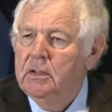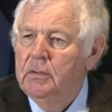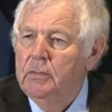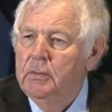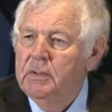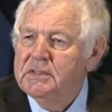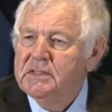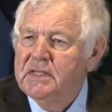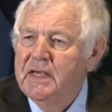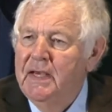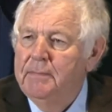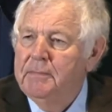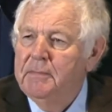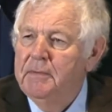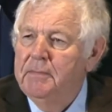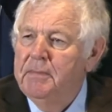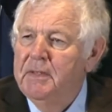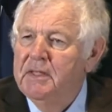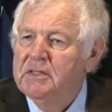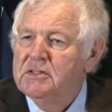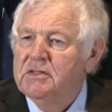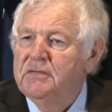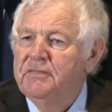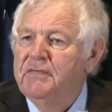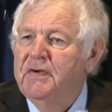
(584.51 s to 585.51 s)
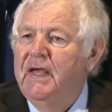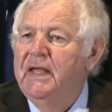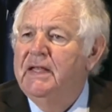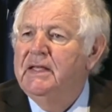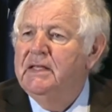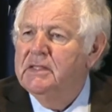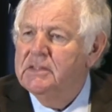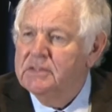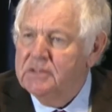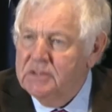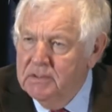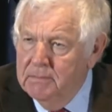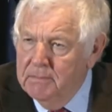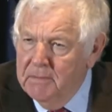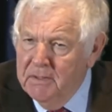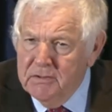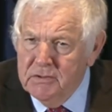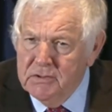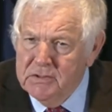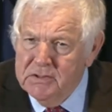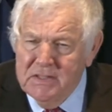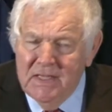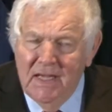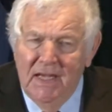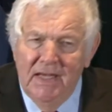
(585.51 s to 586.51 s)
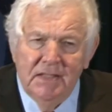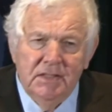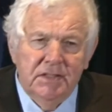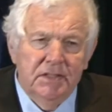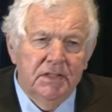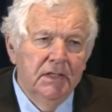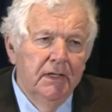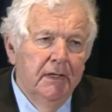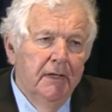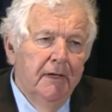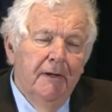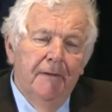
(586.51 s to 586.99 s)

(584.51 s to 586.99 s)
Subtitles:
at what's happened in Pennsylvania and some other states.